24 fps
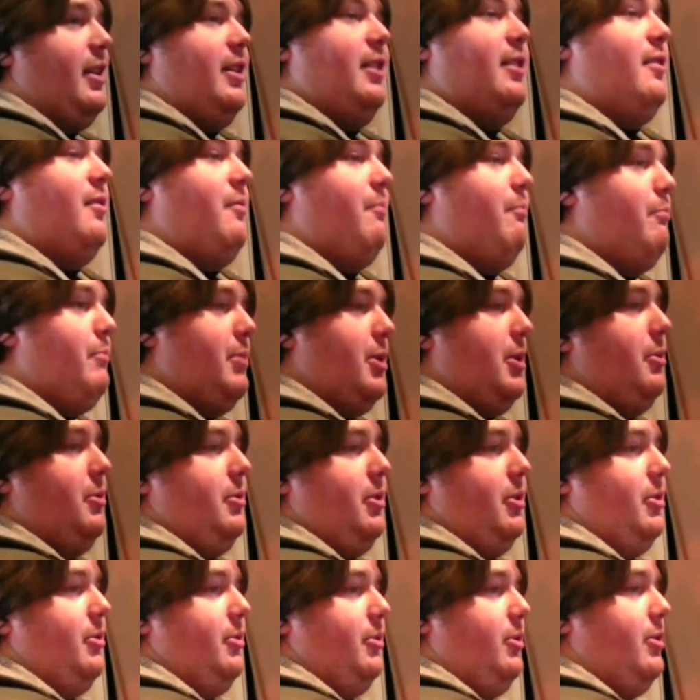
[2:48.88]
the
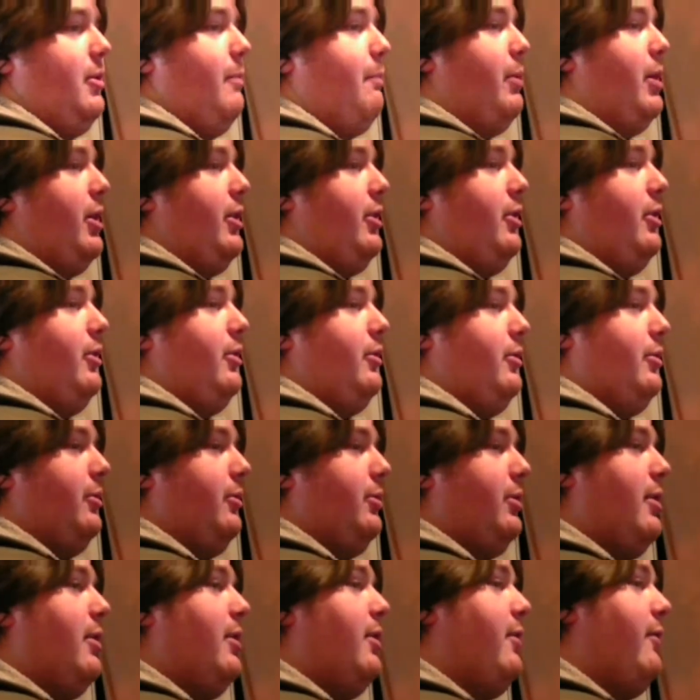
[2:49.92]
milk, the butter,
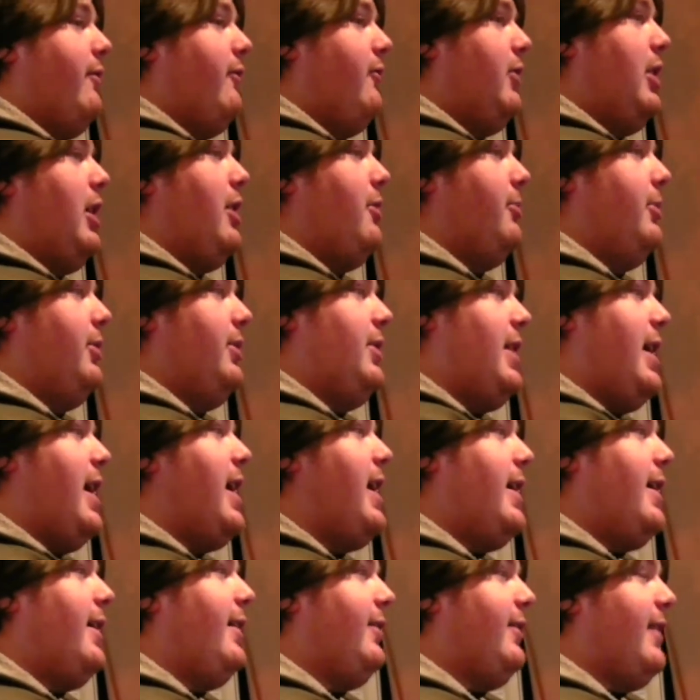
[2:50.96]
the flour, the
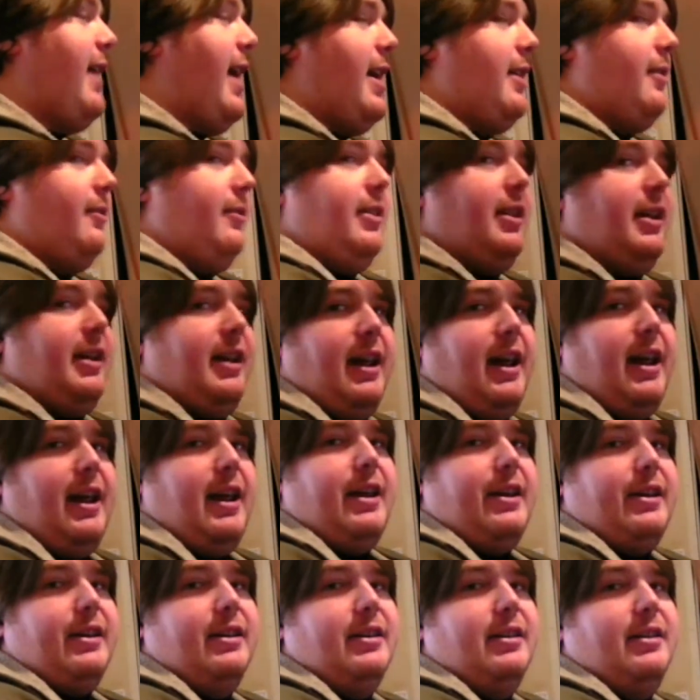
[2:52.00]
eggs out of the
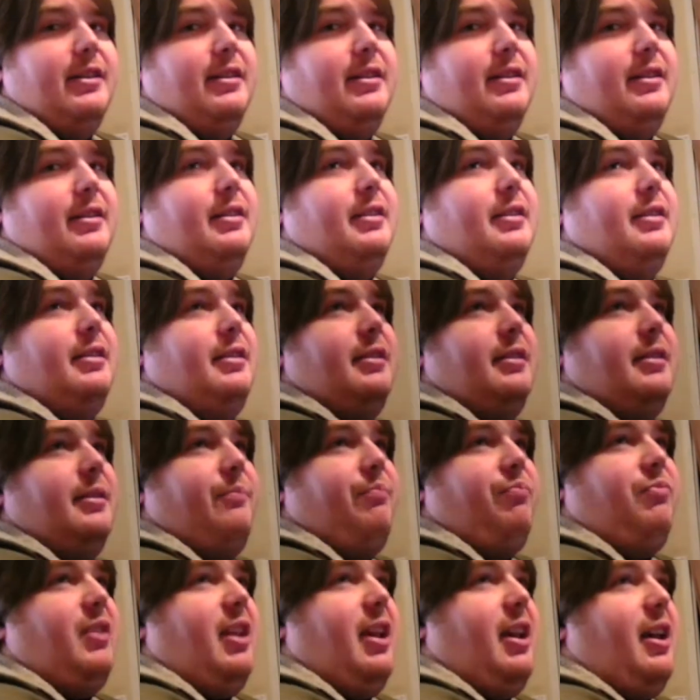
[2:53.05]
cake
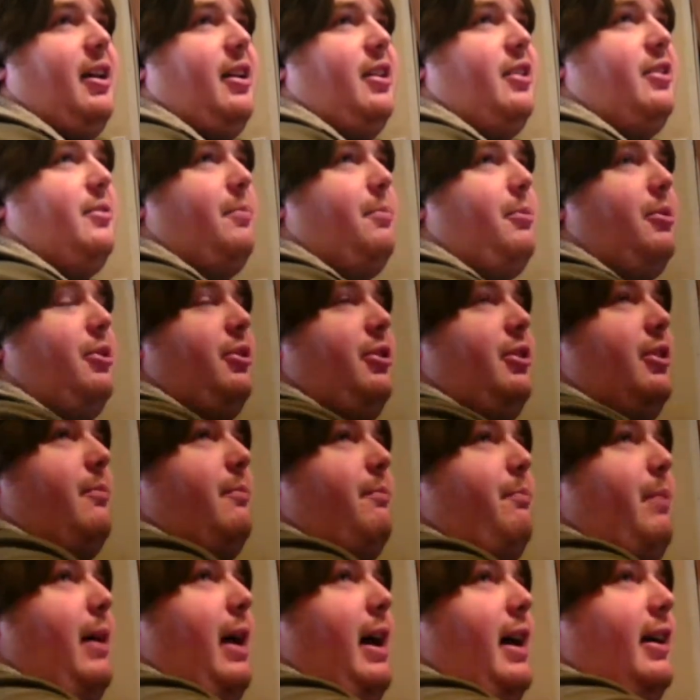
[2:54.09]
and putting them
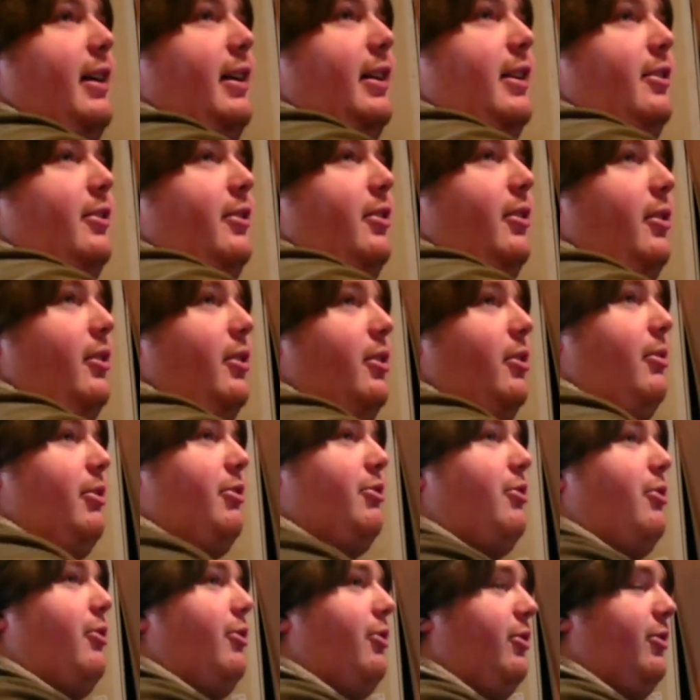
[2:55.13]
back into their
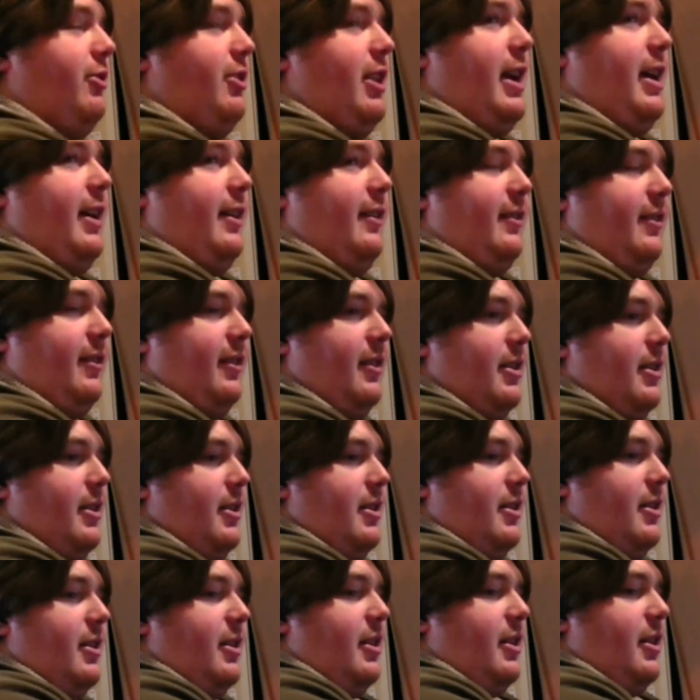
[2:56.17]
original states
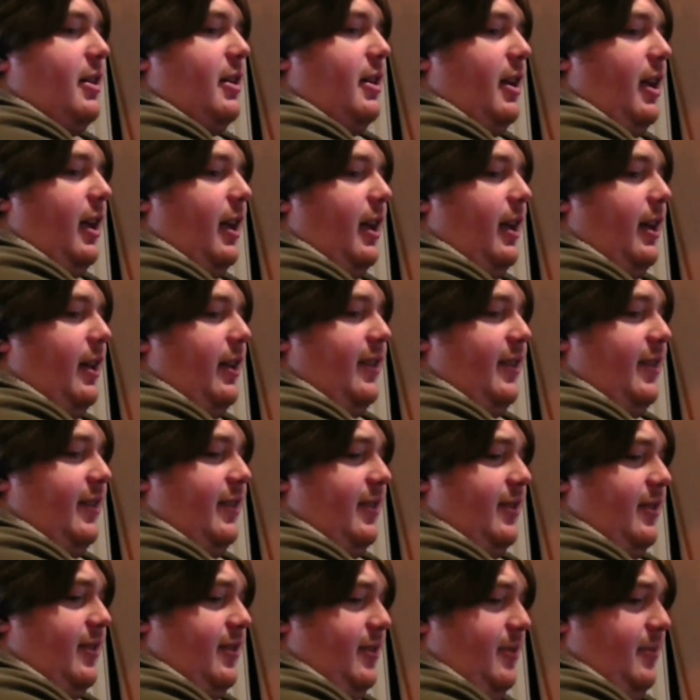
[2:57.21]

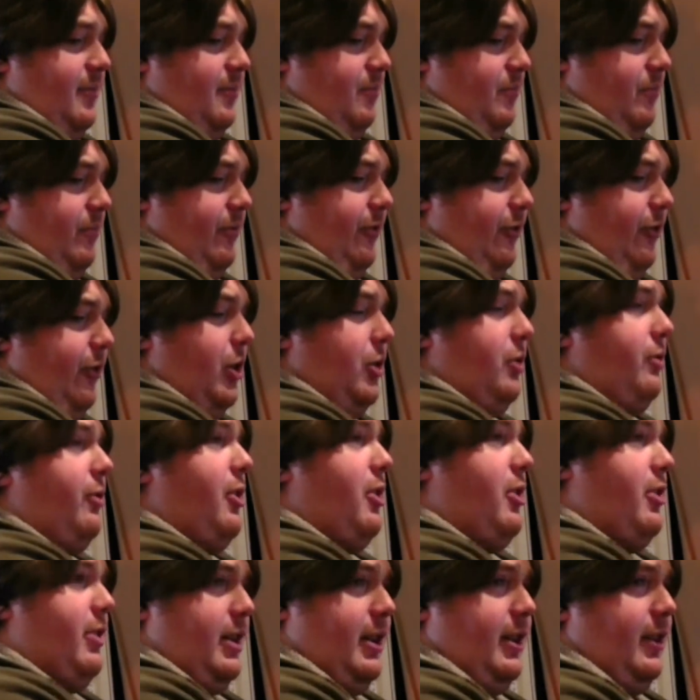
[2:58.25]
is... First of
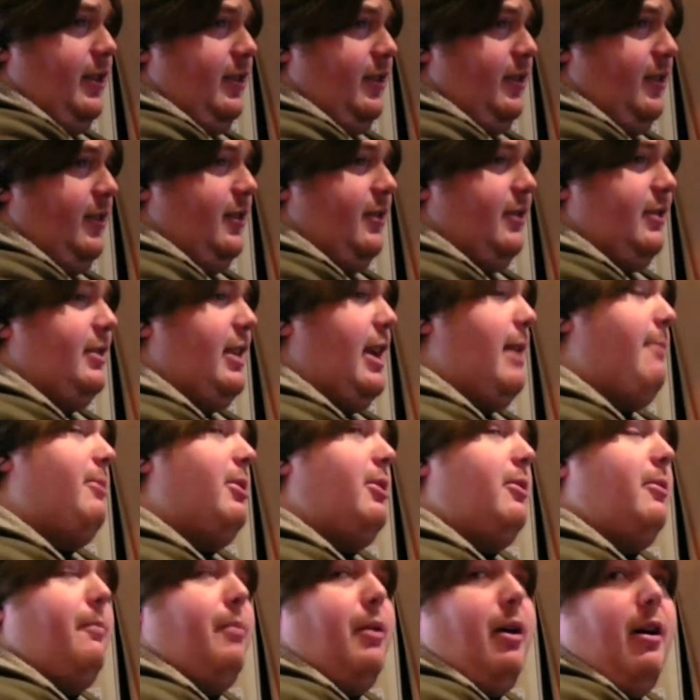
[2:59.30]
all, it's damn
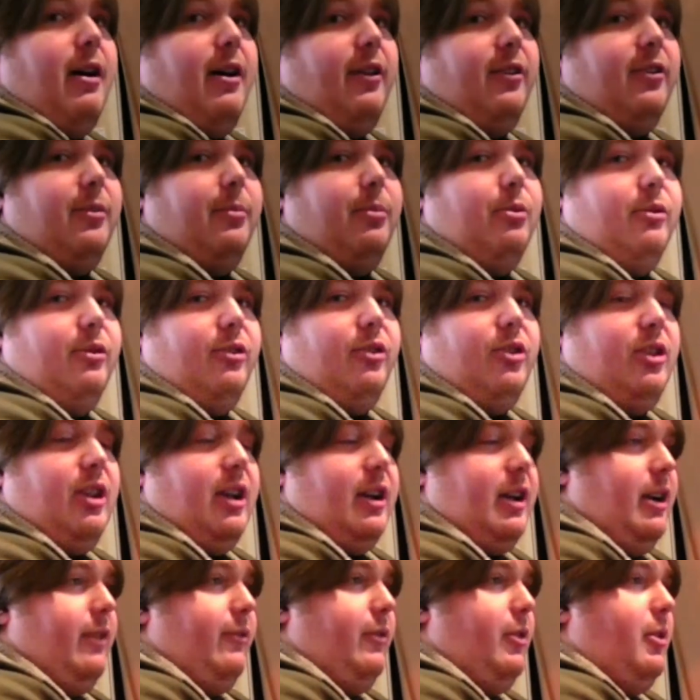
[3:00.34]
near impossible.
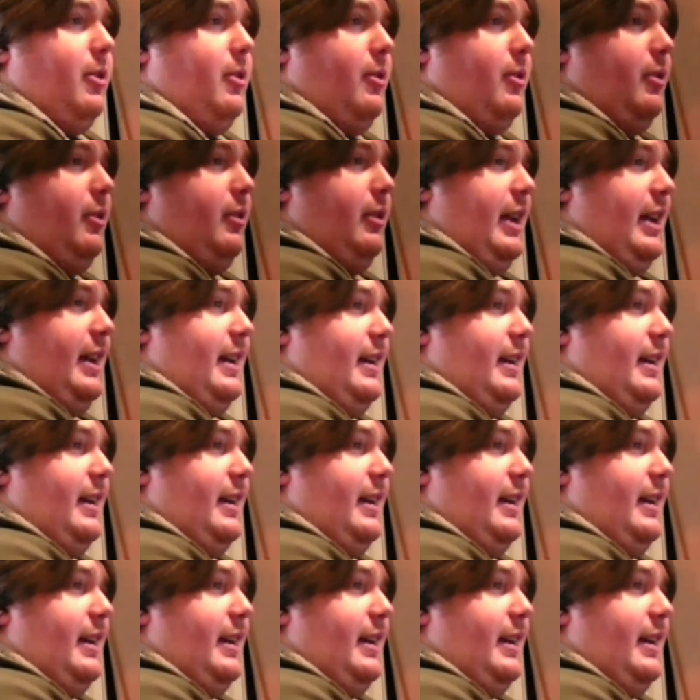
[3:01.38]
Second of all,